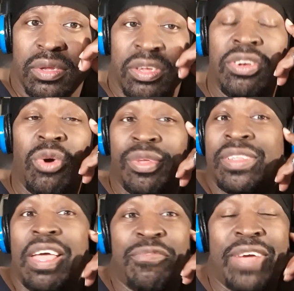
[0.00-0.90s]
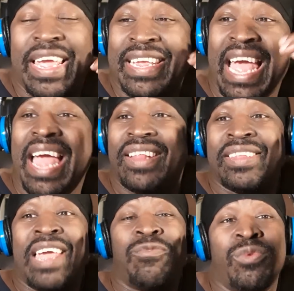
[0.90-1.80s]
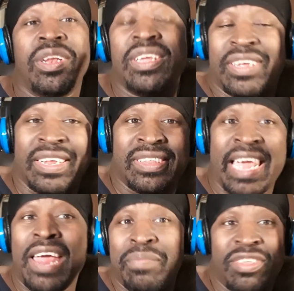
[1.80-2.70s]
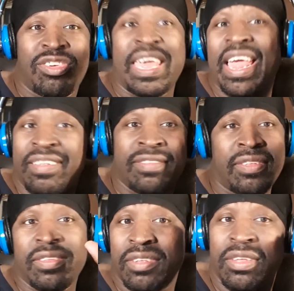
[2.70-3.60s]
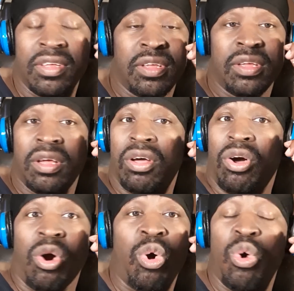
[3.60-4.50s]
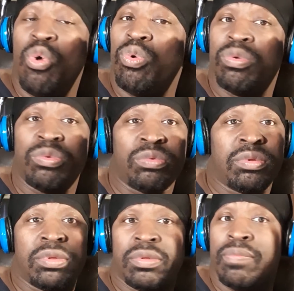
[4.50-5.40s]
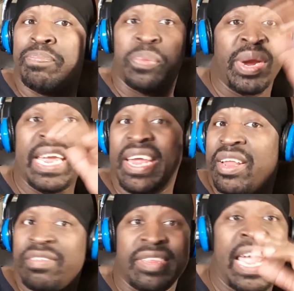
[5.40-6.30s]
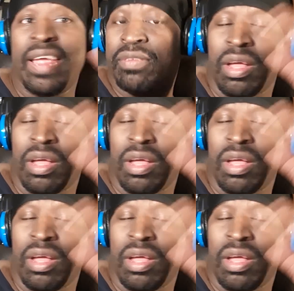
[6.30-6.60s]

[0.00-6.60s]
You know the stuff I got that really can damage cats' whole brands, names.